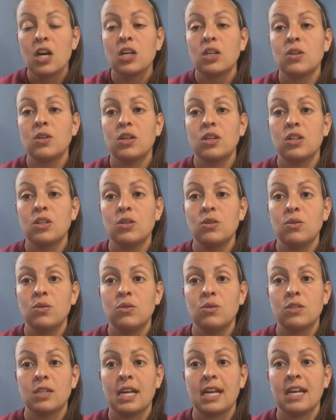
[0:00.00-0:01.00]
You could
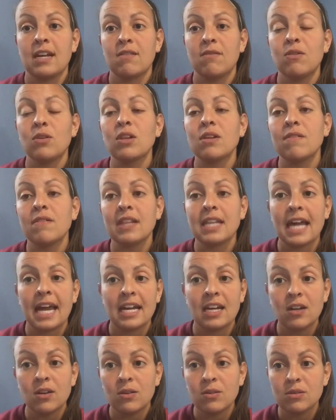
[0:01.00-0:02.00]
use a handful of
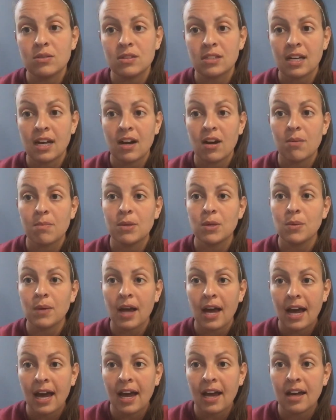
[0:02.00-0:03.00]
Legos to help you
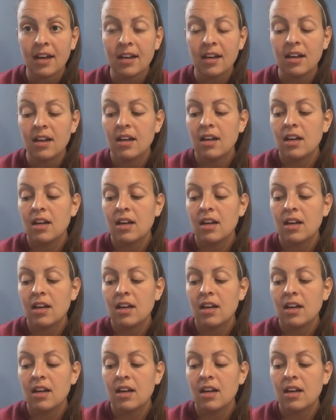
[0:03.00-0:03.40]
add.